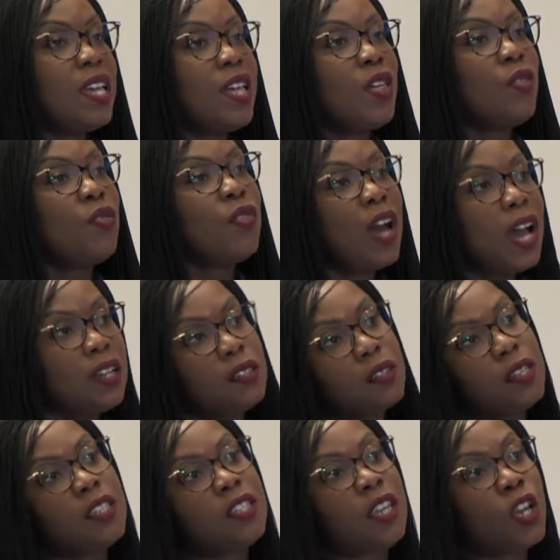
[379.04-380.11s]

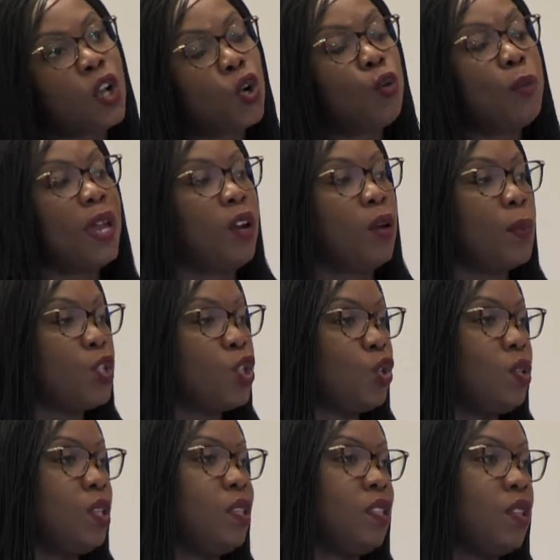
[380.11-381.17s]
It could be an
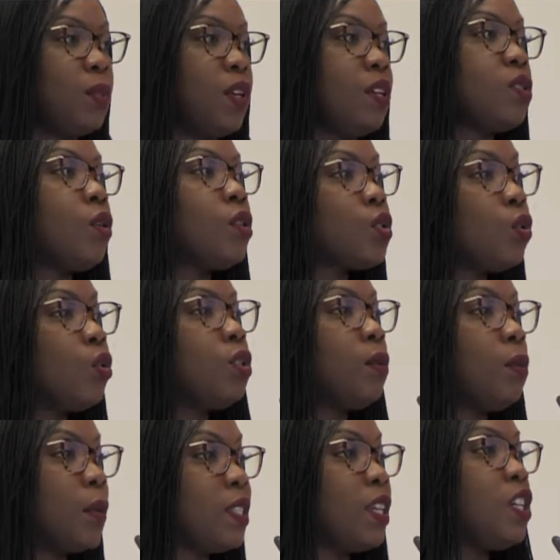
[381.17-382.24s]
opportunity, but it's also a
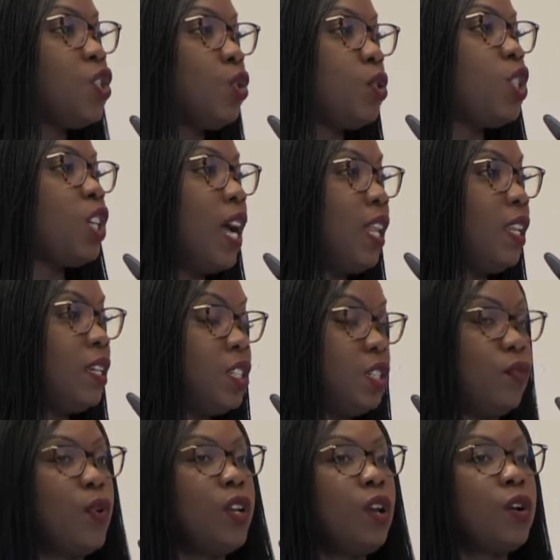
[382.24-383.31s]
potential challenge
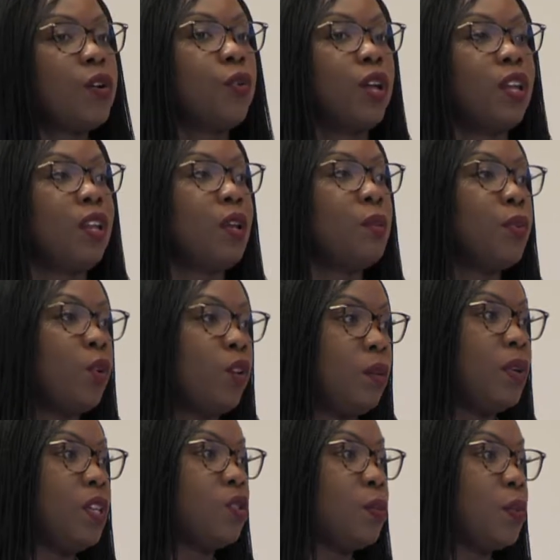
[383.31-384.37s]
if we're not creating
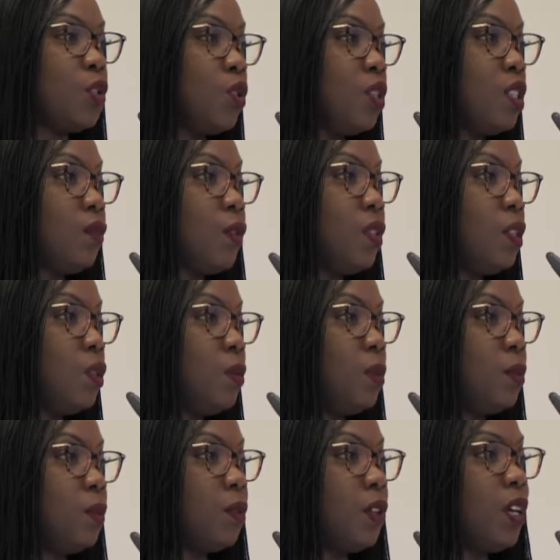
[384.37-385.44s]
employment opportunities for these
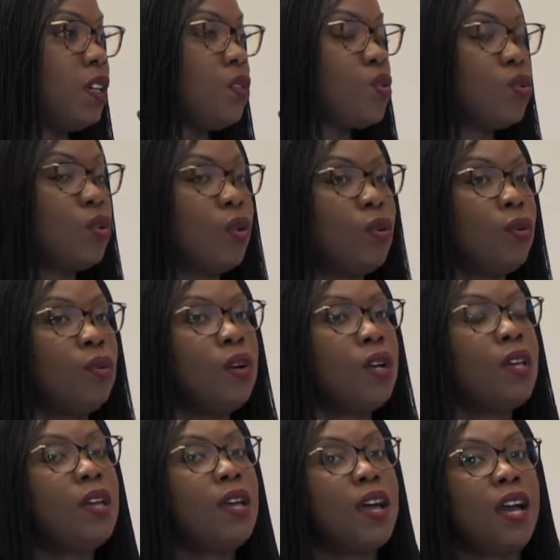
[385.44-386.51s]
people, right? So
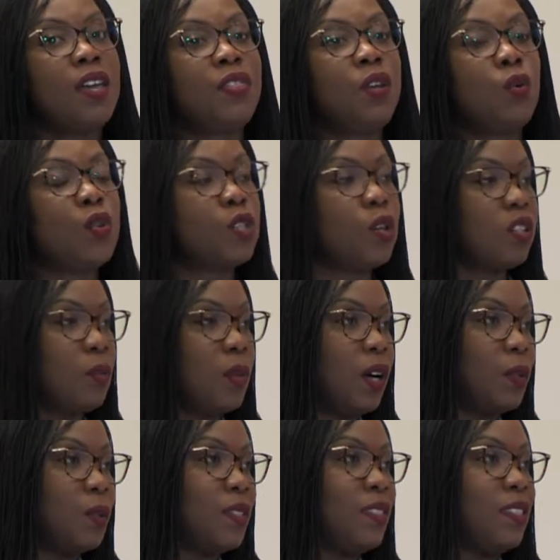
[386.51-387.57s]
I think we talked
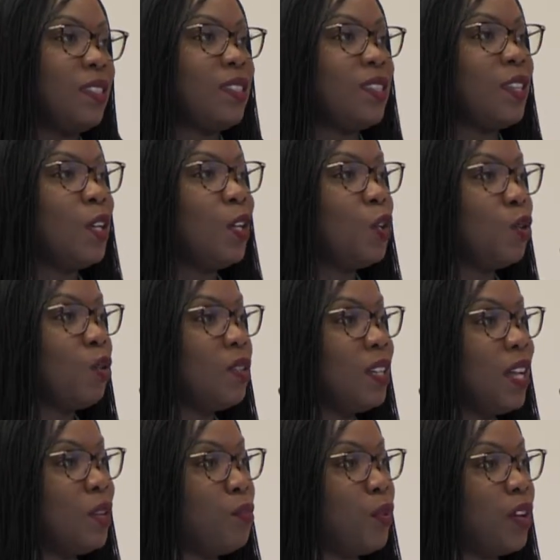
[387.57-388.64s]
about this a little
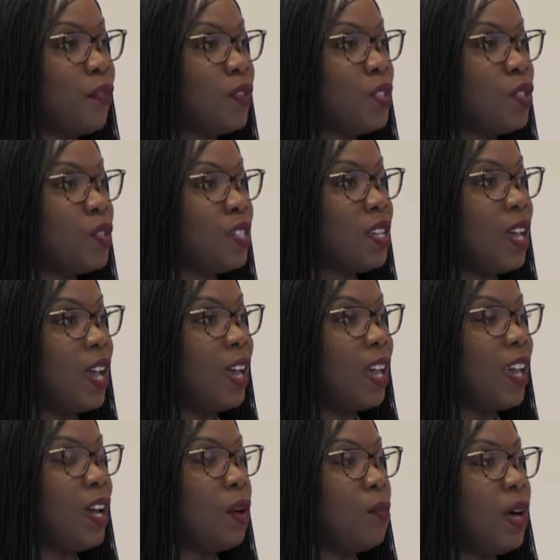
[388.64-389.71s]
at breakfast today
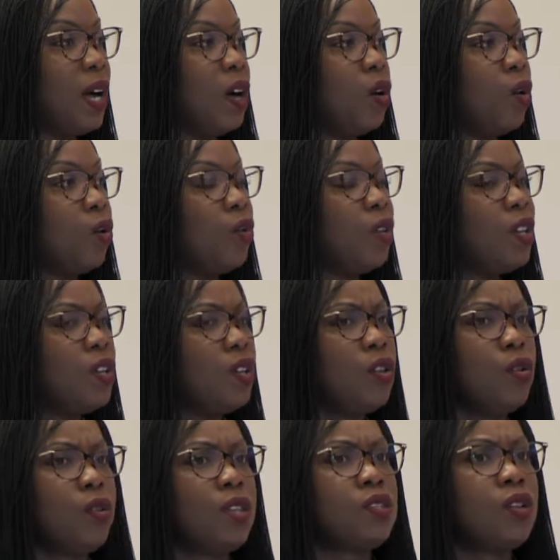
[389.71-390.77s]
about,
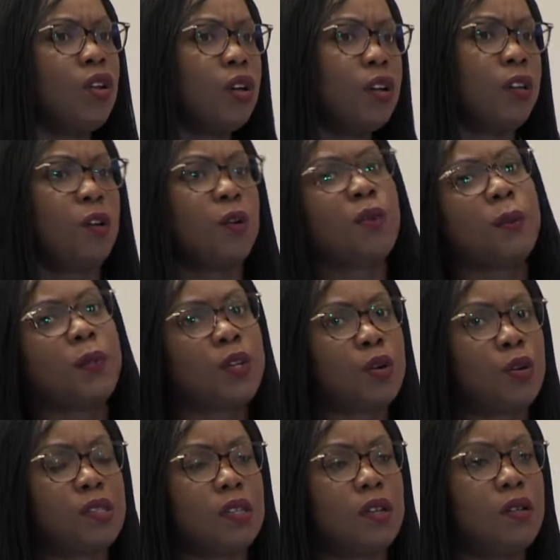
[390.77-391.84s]
there's a lot of young people
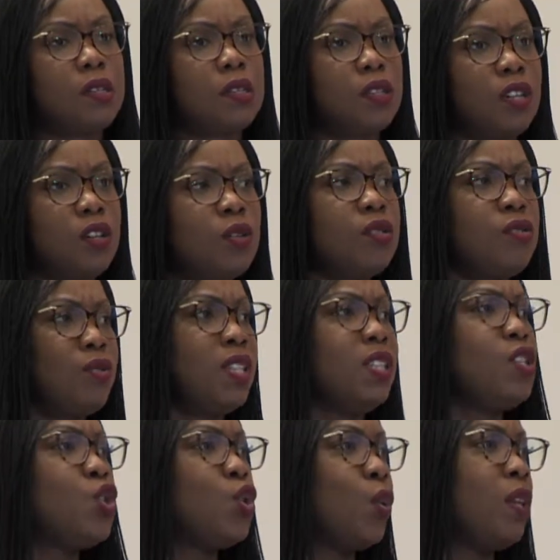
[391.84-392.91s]
across the continent not really
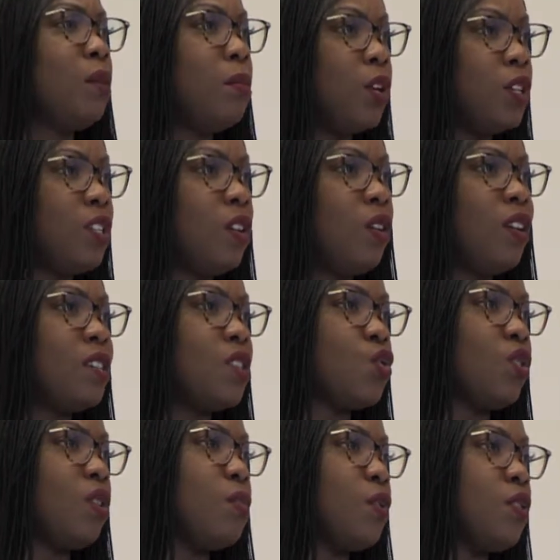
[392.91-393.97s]
doing much. They're not
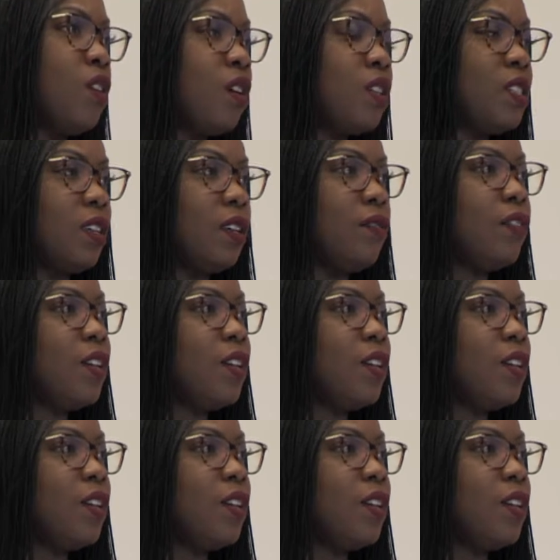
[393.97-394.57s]
necessarily productive.